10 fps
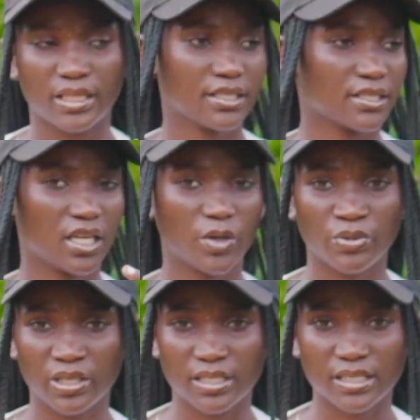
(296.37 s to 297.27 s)
there's a
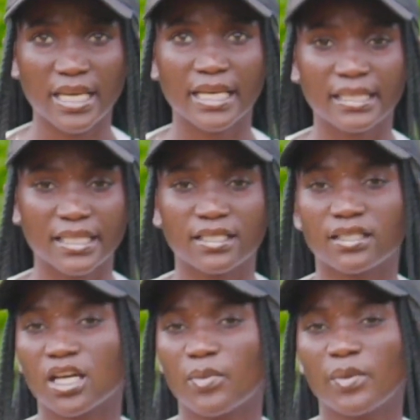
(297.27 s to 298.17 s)
happiness doesn't
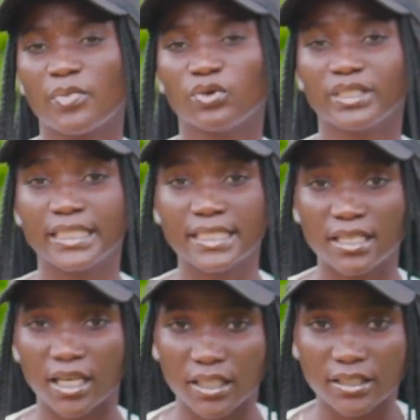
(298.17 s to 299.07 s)
come about this
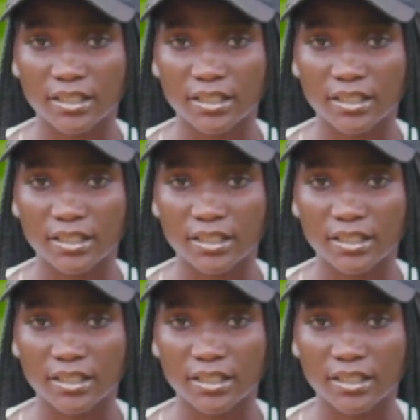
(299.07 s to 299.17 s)
heart